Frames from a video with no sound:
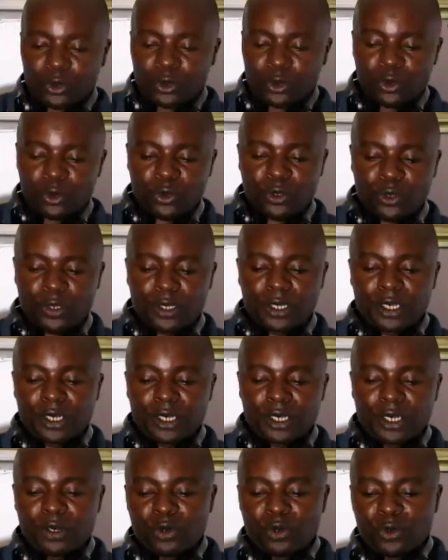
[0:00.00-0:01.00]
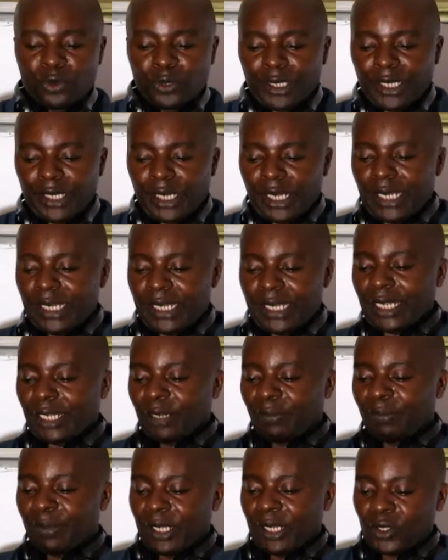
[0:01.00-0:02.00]
Anybody who is able to
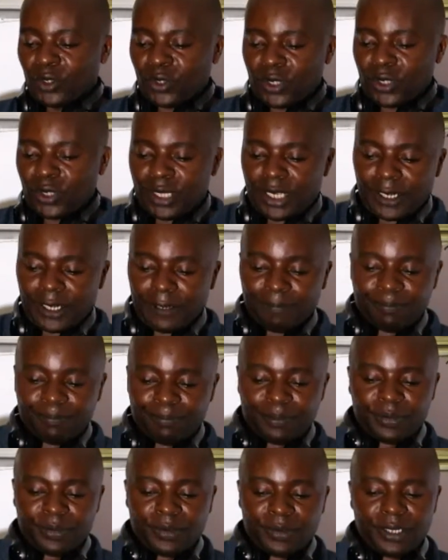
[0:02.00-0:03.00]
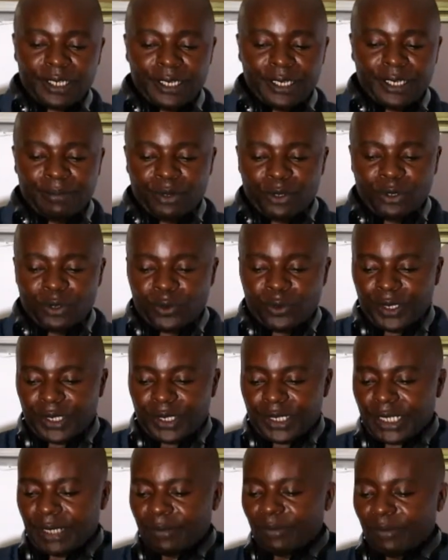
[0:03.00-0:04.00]
really help us here.
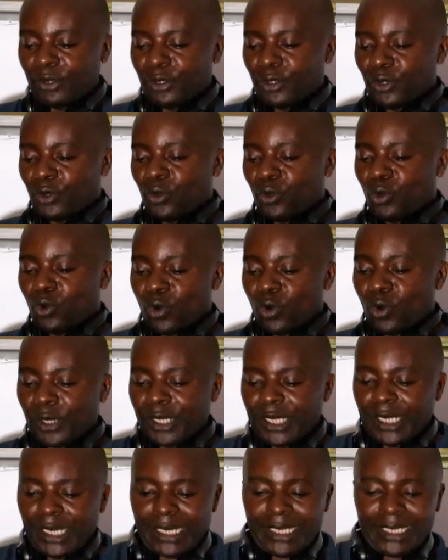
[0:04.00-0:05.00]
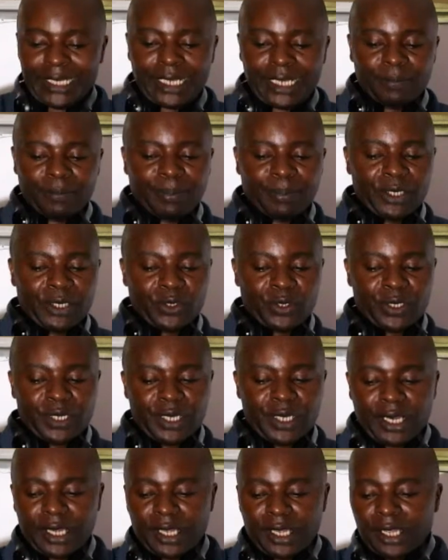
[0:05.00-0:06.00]
Anybody who is able to really help us
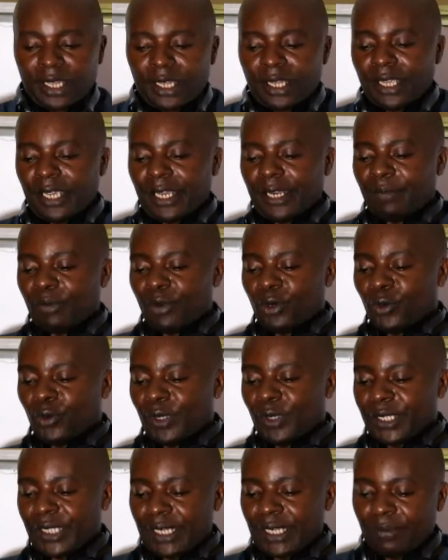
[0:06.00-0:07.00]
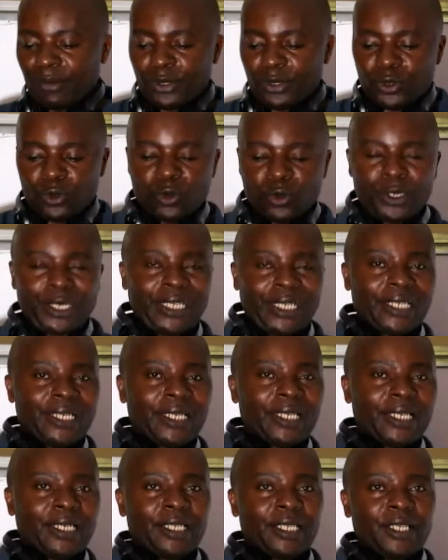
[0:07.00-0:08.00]
here. Anybody who is able to
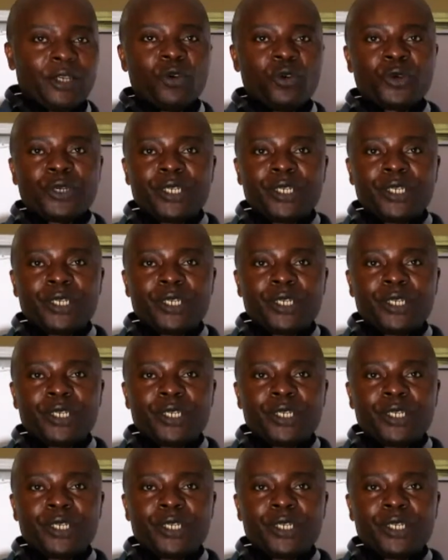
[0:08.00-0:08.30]
really